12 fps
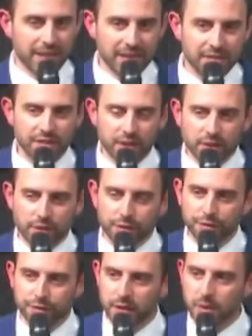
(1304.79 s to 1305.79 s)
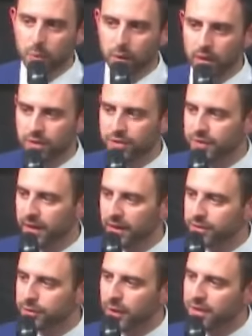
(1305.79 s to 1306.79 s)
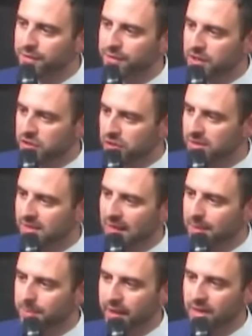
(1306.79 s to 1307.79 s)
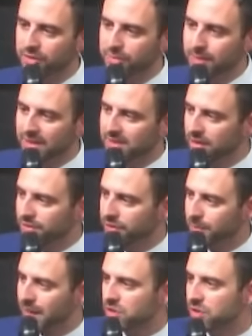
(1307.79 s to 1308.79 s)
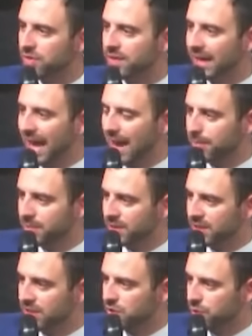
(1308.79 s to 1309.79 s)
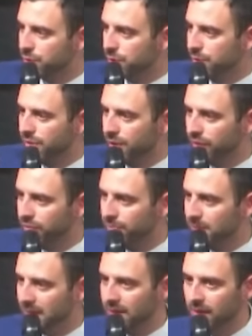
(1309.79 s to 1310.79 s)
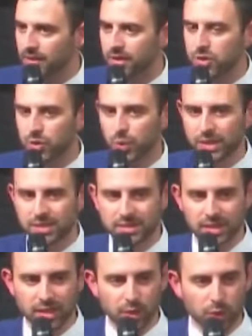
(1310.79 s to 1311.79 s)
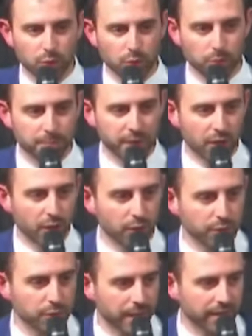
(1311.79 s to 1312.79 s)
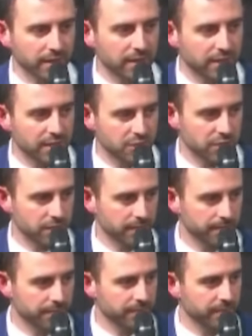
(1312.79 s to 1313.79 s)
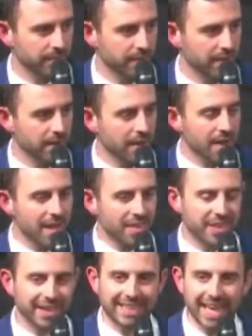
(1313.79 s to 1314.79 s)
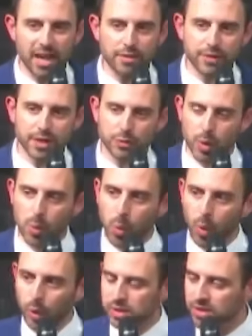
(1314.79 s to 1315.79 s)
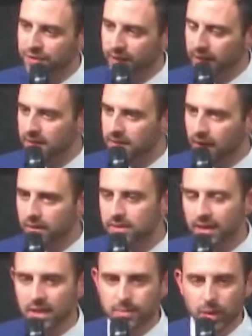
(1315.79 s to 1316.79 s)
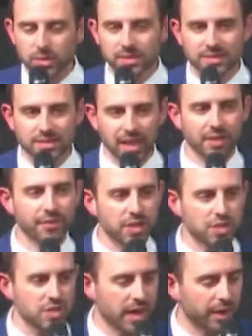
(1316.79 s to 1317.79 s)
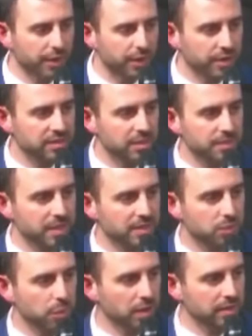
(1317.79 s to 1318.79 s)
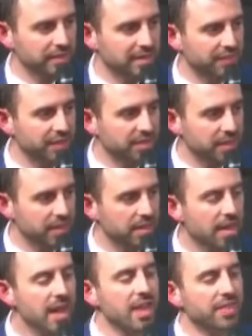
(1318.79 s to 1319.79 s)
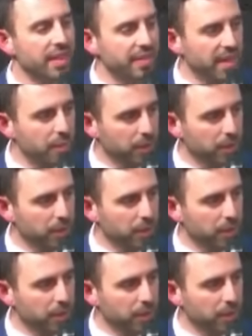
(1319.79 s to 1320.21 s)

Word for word: believing that the free world fell for a vicious campaign of misinformation that emptied truth of meaning, that twisted law beyond recognition, that gave it rewards for conducting in the most savage terrorism this world has ever seen, then